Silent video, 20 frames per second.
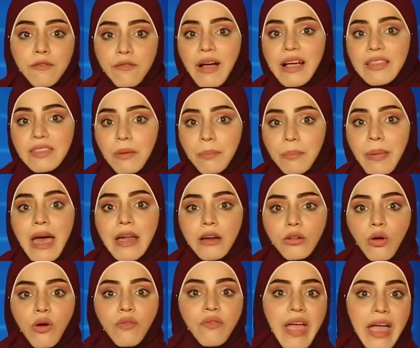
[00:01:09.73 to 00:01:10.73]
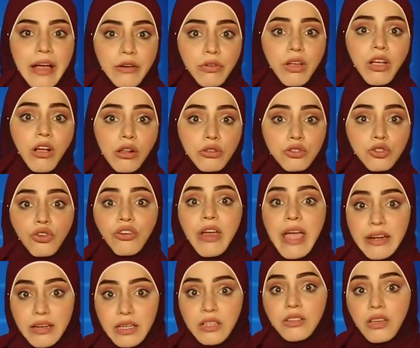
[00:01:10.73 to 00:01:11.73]
fight the battle of agriculture
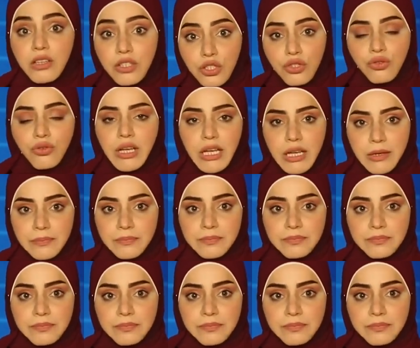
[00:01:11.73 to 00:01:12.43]
and industry